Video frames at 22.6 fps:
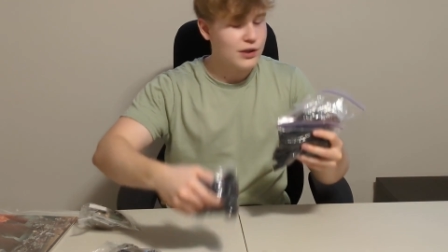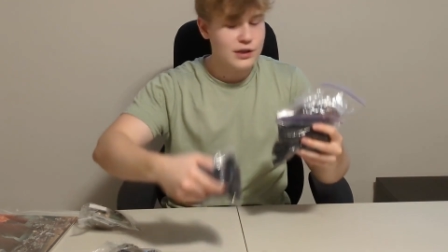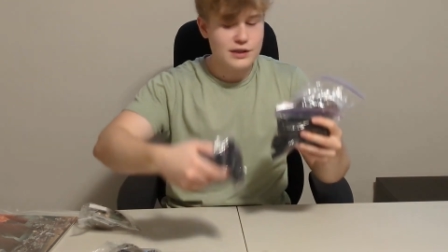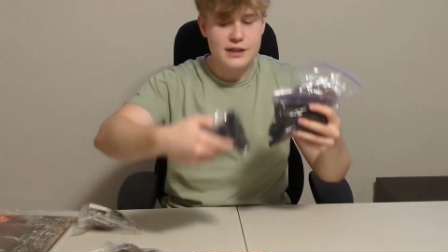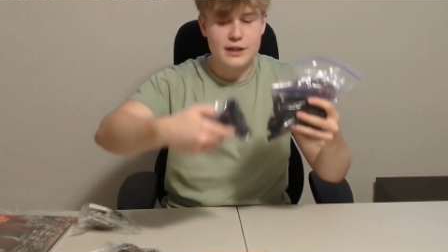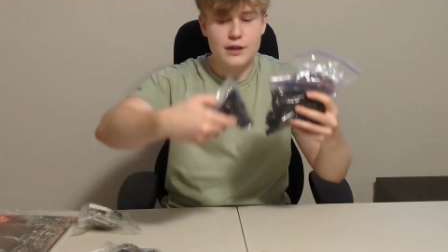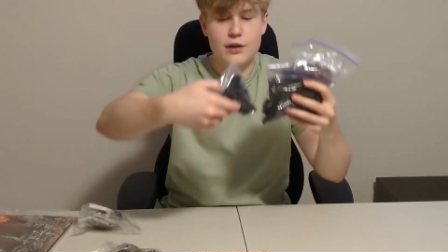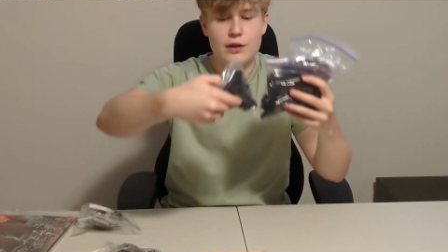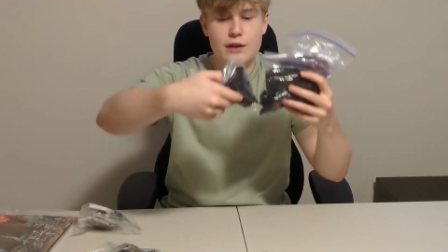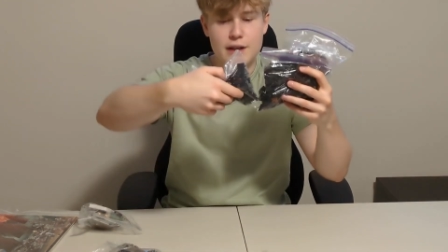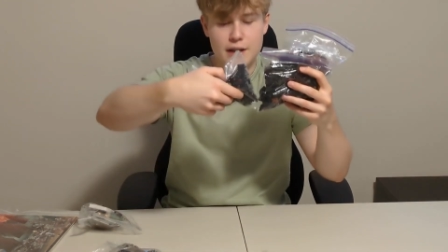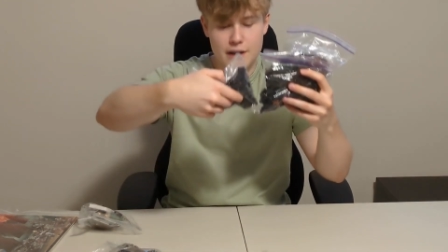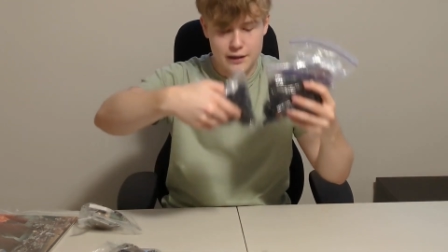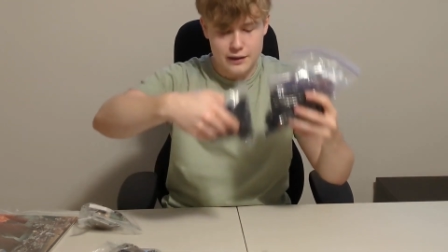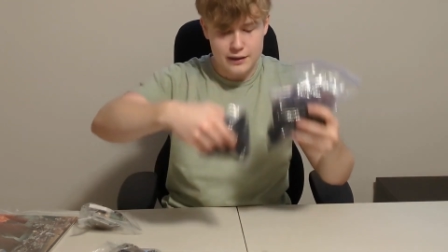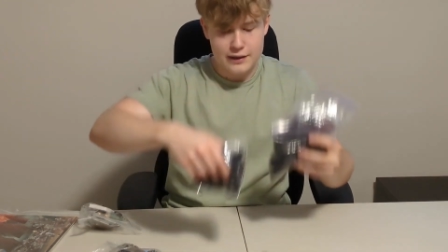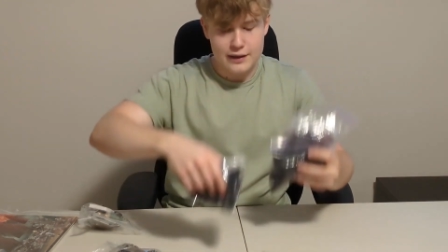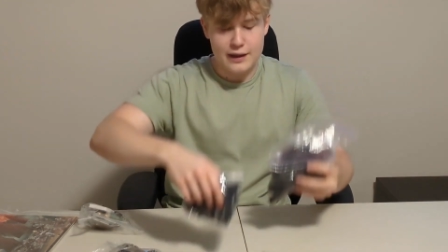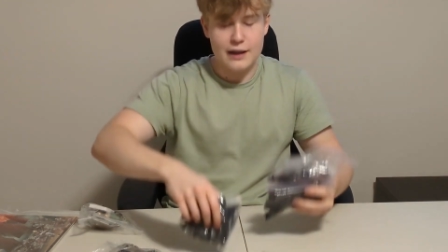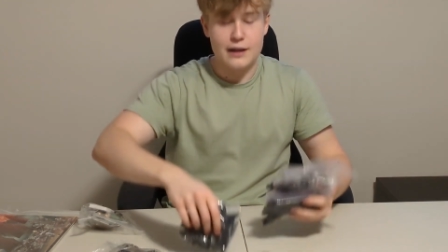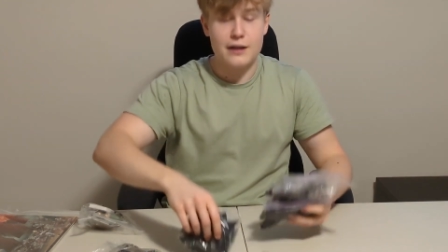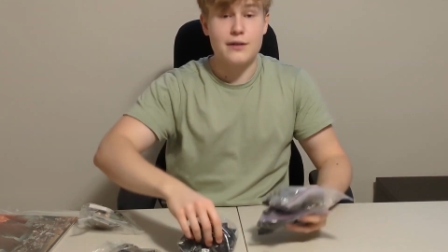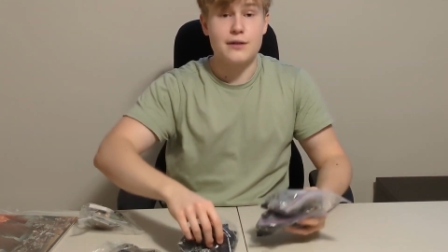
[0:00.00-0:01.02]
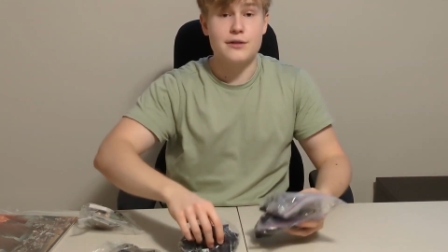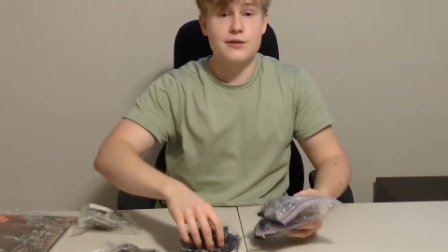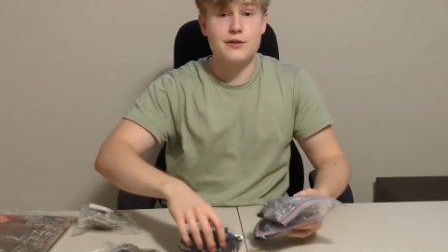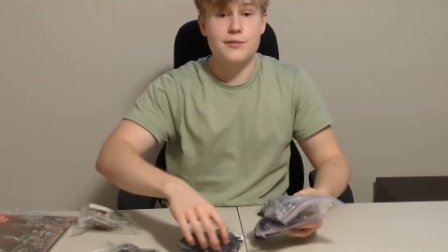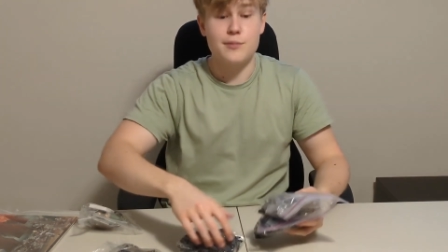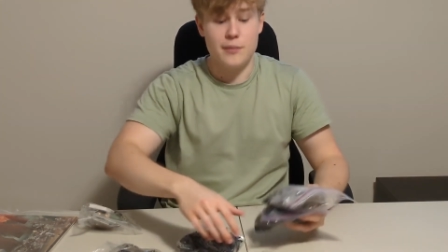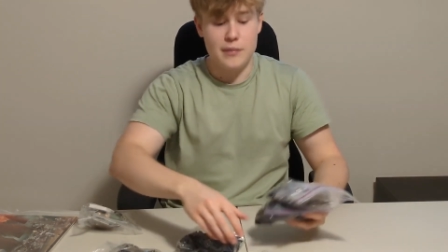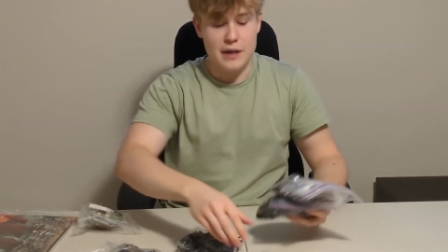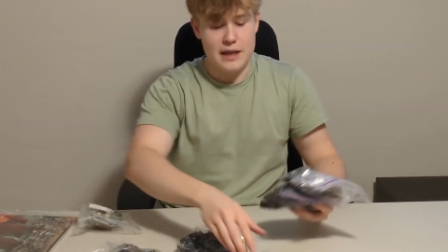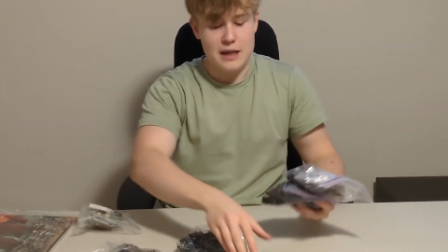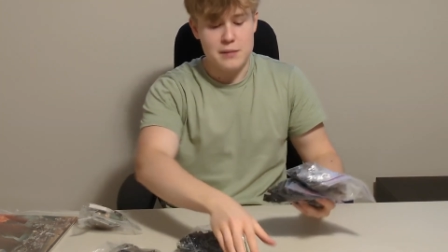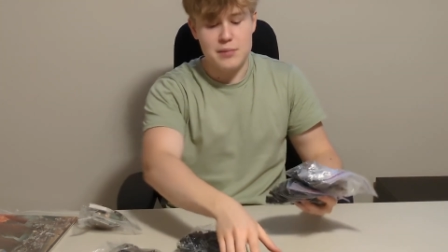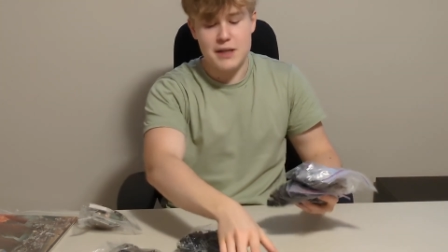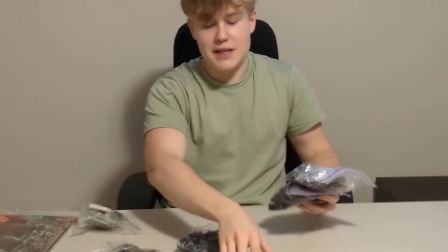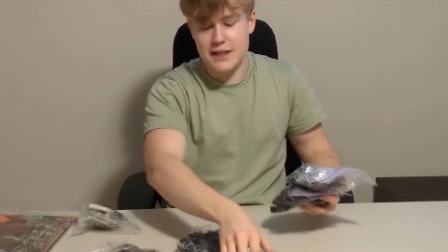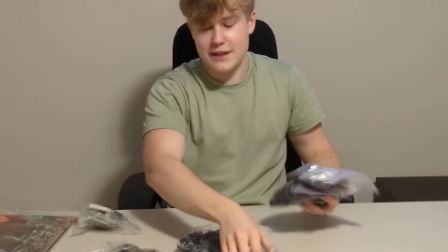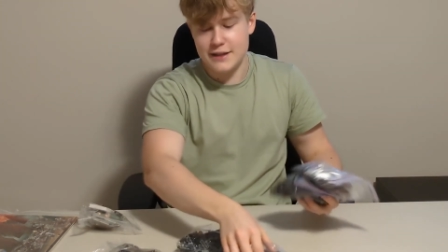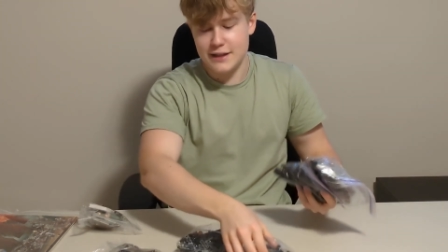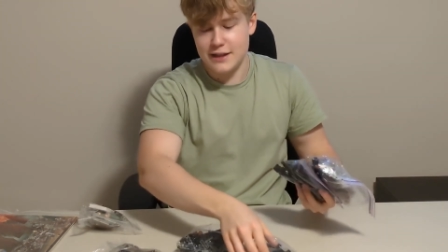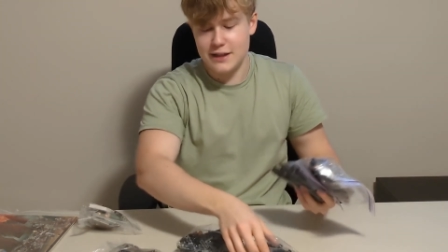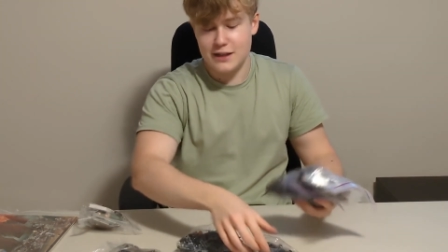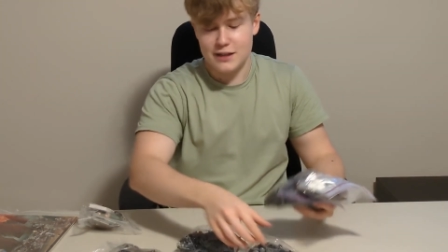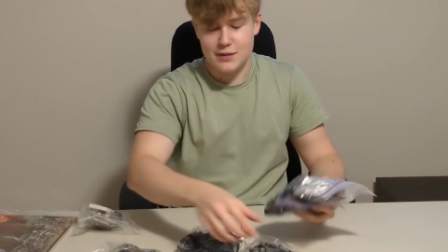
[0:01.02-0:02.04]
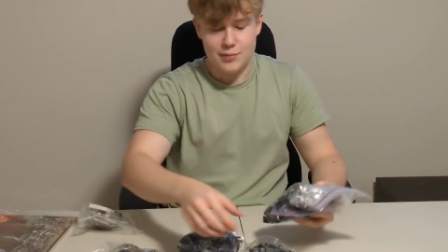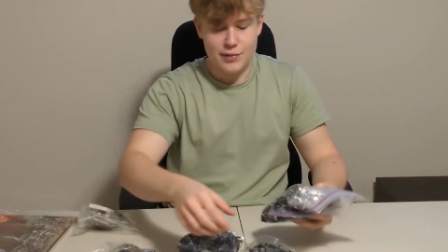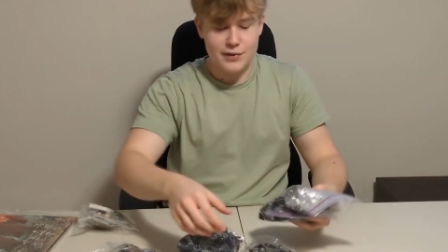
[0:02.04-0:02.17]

it doesn't look like there's many pieces,